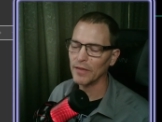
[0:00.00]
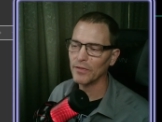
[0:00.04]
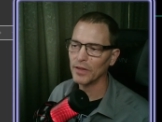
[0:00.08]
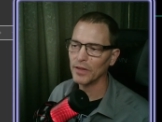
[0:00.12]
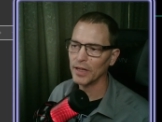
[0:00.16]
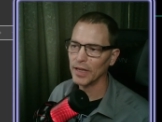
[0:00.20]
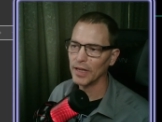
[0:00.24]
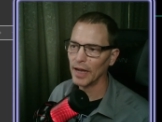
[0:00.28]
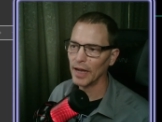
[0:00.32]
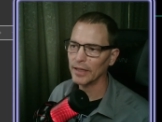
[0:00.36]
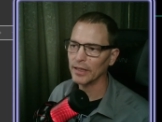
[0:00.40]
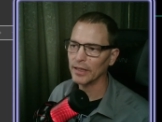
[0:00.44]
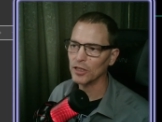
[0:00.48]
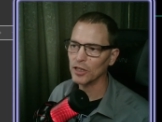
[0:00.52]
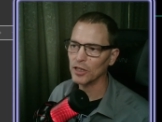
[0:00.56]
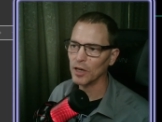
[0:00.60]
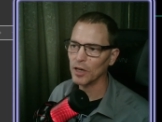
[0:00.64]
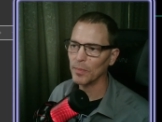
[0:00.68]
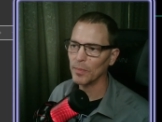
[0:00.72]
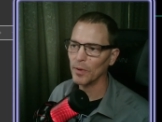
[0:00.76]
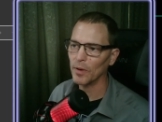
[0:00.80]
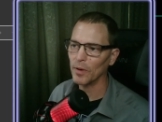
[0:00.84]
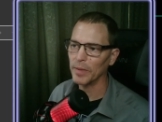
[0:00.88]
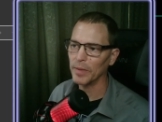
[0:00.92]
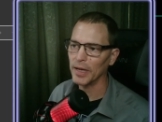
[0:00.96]
definitely got the
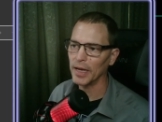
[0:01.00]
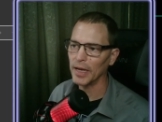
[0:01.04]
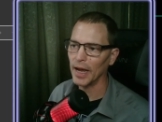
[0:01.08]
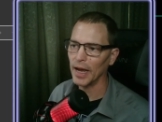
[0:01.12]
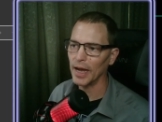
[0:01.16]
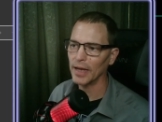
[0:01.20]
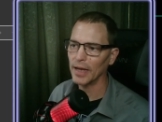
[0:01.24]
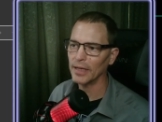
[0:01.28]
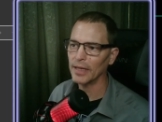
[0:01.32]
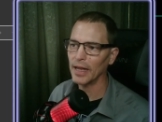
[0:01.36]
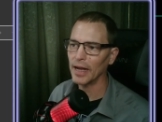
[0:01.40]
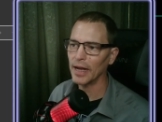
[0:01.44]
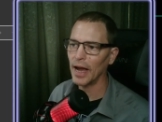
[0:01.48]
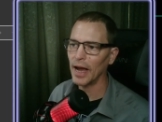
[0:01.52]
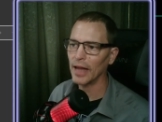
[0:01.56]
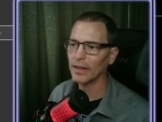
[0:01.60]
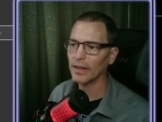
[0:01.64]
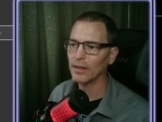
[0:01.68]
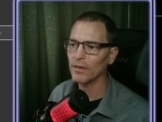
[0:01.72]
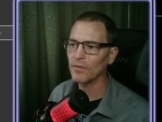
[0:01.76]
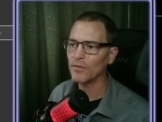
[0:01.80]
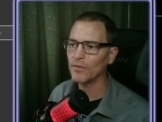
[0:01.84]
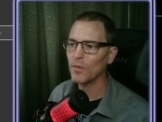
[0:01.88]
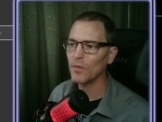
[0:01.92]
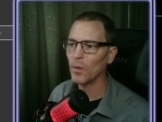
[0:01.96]
jump on me, and they got
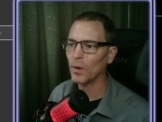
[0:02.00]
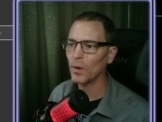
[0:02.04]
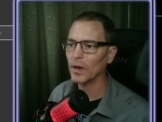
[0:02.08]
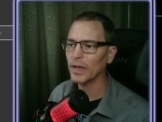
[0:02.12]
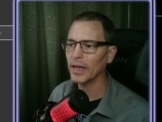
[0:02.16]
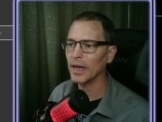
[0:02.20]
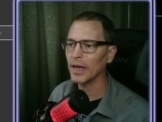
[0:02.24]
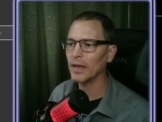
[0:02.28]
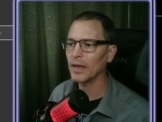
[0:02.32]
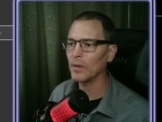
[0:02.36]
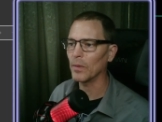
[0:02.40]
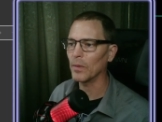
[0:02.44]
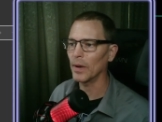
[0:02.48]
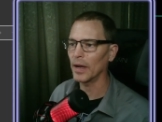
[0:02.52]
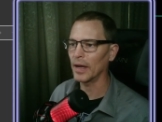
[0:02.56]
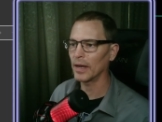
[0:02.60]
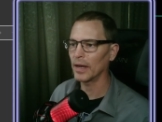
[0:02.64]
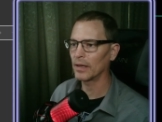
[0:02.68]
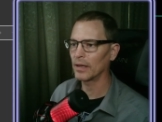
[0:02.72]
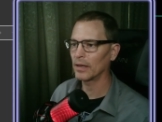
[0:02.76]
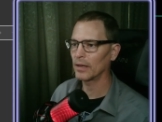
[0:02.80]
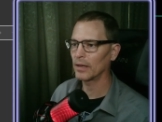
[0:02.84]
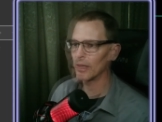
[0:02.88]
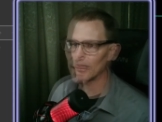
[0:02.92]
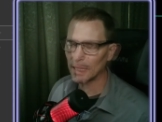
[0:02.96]
the fork
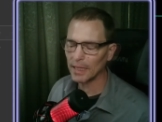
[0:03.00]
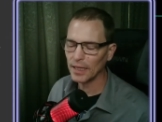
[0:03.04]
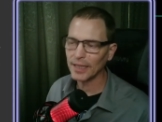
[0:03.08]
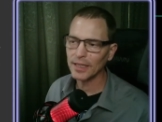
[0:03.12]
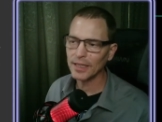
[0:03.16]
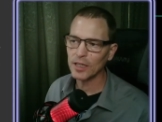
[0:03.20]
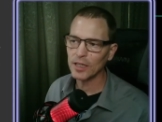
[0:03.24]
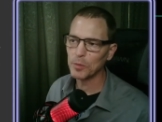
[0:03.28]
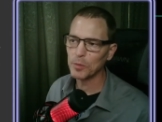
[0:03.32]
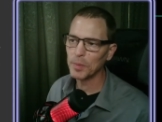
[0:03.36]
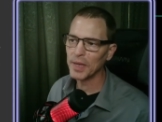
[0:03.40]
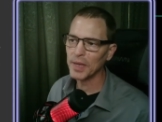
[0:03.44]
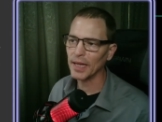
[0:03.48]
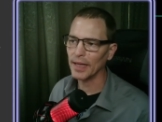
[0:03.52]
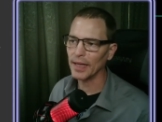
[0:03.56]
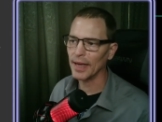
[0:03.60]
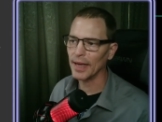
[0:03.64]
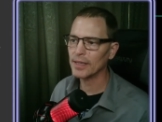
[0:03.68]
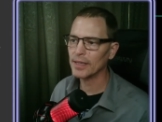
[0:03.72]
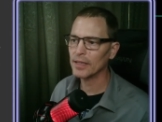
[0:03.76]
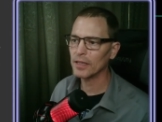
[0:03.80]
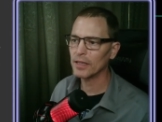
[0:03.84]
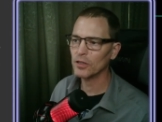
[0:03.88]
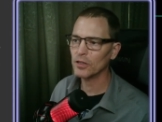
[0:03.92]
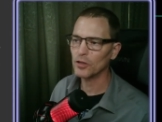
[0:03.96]
anyway. Let this be a
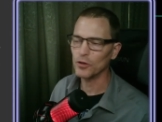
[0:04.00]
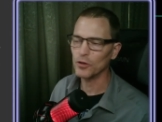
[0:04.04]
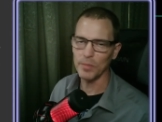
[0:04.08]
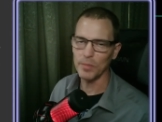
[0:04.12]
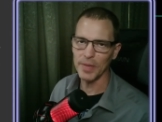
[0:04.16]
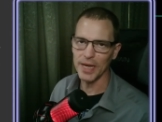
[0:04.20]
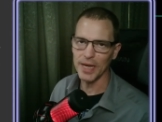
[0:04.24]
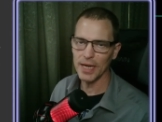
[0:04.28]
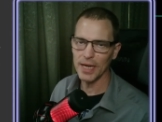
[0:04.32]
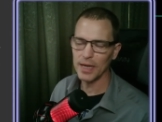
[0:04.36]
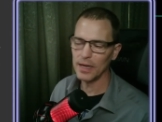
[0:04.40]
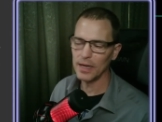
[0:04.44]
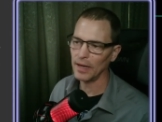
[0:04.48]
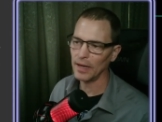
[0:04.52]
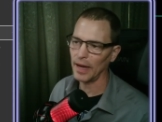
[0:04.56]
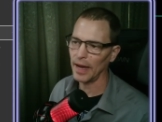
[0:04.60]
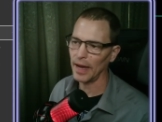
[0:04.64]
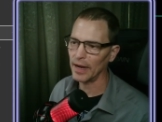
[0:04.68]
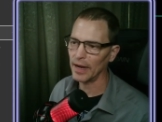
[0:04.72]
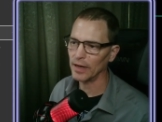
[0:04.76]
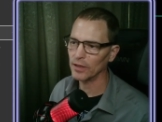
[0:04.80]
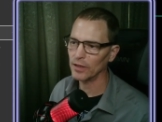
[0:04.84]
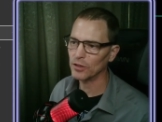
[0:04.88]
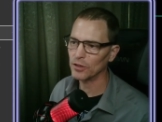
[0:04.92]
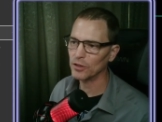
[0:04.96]
lesson to me
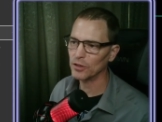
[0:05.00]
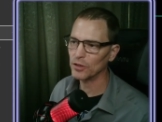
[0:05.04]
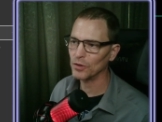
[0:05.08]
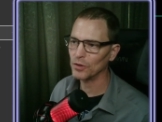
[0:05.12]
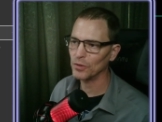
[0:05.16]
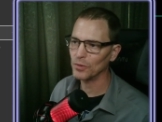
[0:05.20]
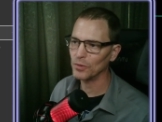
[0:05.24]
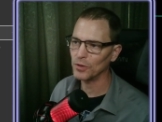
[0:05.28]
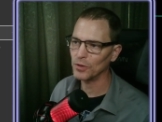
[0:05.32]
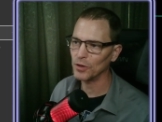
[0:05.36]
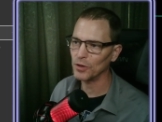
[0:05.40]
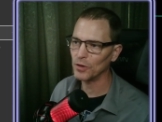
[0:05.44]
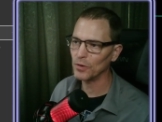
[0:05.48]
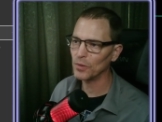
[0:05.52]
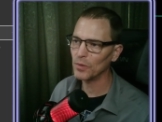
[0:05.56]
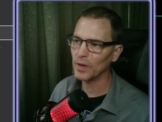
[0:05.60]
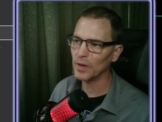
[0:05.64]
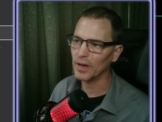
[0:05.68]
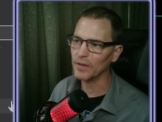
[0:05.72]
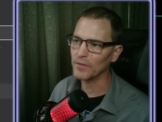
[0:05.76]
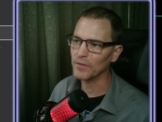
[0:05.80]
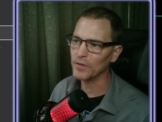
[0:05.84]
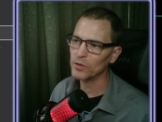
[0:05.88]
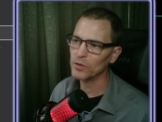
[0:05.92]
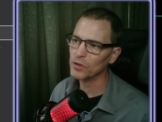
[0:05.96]
and to you
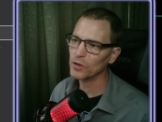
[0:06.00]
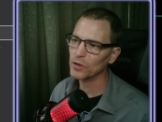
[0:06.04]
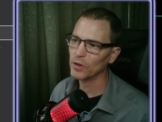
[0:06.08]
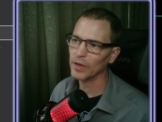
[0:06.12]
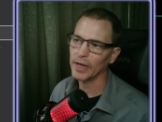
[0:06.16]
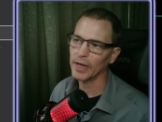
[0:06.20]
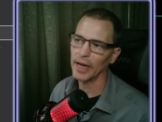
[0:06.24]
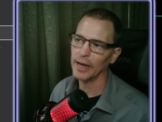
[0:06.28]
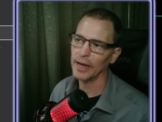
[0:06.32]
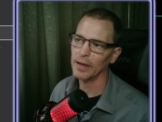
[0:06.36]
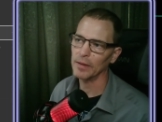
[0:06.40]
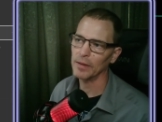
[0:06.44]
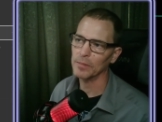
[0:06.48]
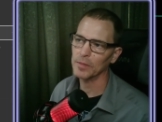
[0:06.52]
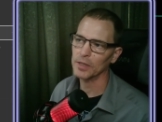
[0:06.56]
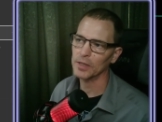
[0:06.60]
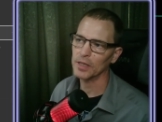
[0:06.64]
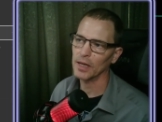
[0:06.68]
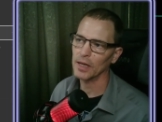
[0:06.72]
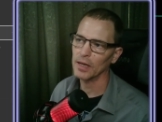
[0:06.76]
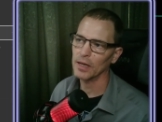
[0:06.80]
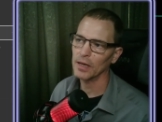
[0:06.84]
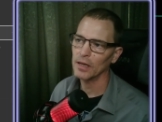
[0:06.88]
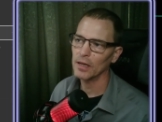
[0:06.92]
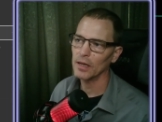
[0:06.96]
in future games
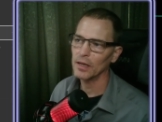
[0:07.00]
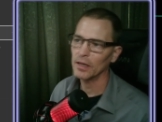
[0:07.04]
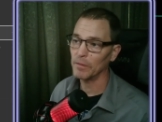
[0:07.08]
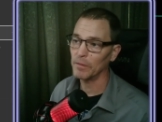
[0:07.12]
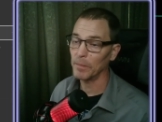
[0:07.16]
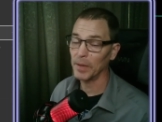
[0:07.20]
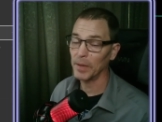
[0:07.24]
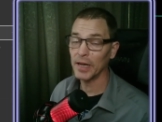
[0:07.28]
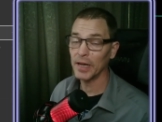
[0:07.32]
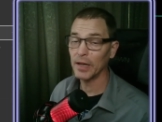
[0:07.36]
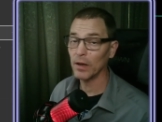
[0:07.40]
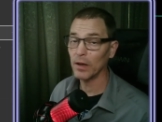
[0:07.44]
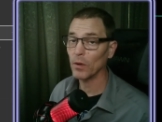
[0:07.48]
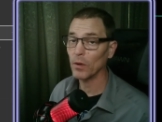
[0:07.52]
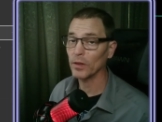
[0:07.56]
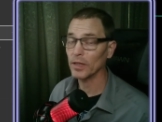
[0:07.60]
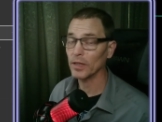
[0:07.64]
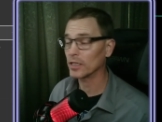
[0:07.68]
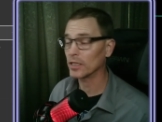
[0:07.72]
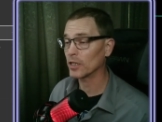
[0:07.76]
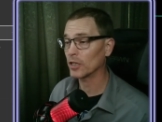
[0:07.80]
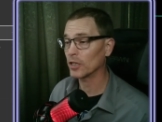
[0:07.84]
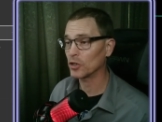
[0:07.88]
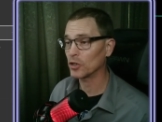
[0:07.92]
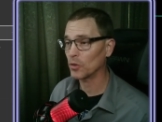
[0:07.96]
that, depending on
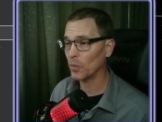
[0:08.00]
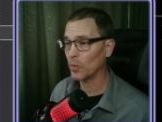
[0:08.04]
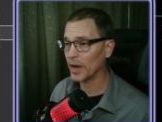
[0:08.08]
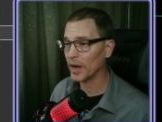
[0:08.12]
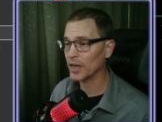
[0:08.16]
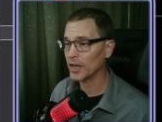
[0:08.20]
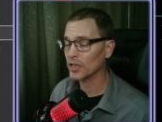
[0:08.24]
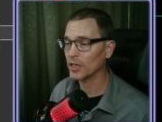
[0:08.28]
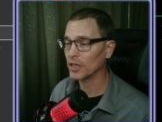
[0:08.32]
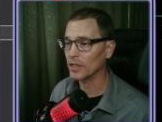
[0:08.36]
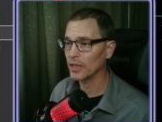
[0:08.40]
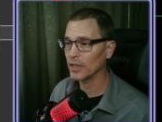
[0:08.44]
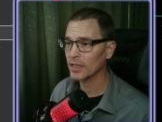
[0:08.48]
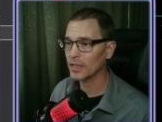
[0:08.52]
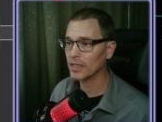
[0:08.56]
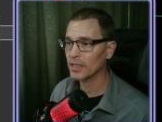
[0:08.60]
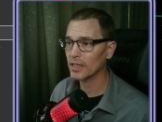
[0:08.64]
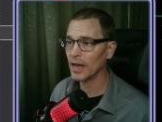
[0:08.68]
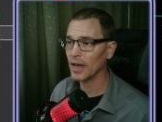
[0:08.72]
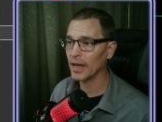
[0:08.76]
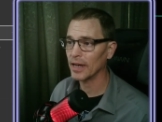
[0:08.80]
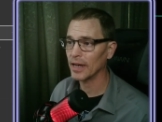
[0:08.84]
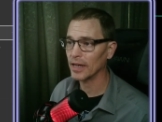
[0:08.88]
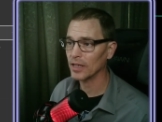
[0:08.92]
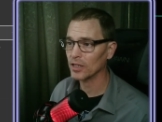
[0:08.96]
the situation, this
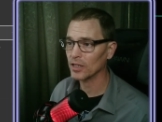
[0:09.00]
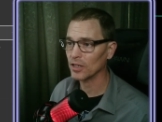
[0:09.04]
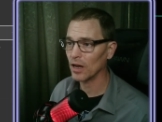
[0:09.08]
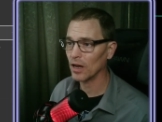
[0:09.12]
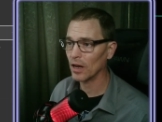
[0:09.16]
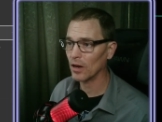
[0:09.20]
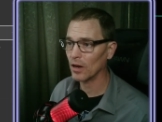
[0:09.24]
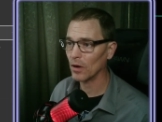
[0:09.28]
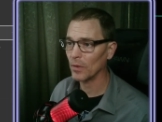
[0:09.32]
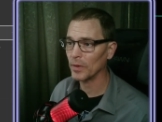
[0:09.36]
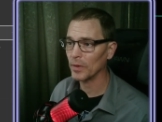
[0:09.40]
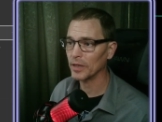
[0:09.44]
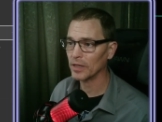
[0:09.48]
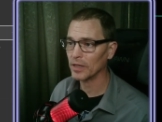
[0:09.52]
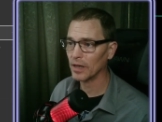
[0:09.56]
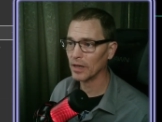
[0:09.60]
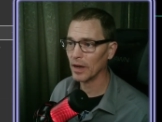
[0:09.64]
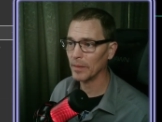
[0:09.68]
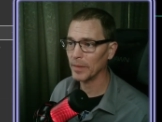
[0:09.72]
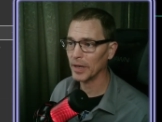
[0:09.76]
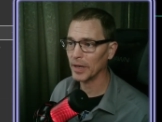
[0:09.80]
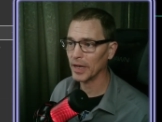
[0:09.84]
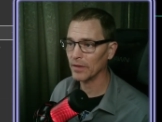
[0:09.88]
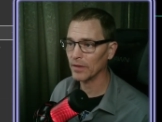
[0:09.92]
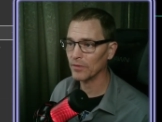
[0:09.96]
knight is not always
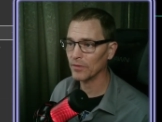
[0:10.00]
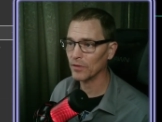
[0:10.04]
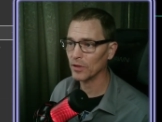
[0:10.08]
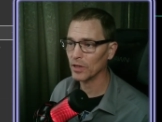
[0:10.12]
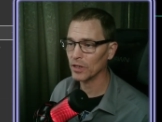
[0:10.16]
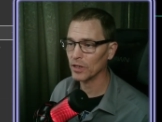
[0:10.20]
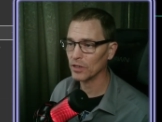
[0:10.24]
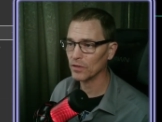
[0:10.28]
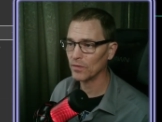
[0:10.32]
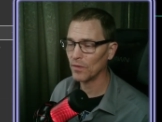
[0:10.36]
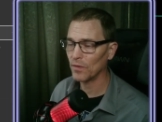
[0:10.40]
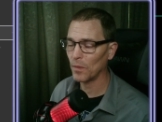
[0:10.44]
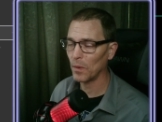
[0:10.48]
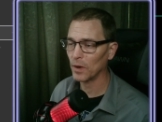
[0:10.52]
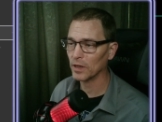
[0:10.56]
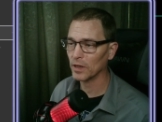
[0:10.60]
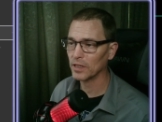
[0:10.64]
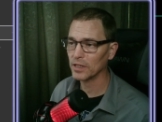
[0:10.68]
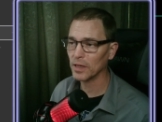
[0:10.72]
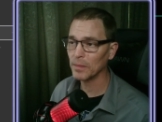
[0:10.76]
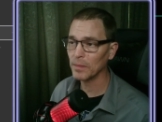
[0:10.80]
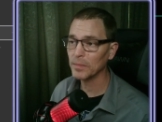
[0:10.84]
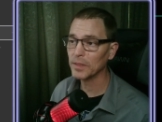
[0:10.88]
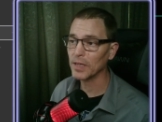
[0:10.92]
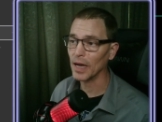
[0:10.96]
coming in for this fork.
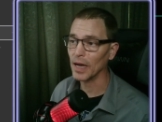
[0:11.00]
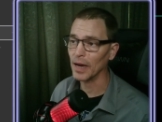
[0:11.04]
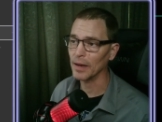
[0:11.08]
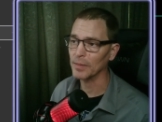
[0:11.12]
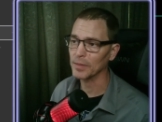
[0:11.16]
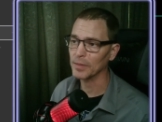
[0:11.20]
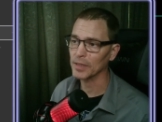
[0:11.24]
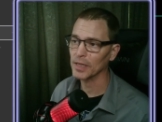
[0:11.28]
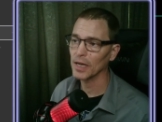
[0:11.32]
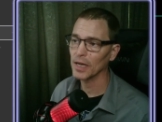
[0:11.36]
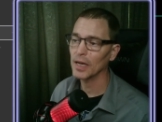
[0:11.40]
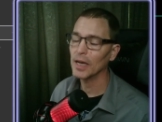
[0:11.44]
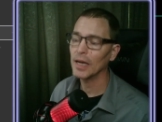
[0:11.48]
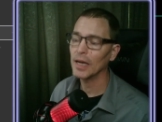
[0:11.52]
Sometimes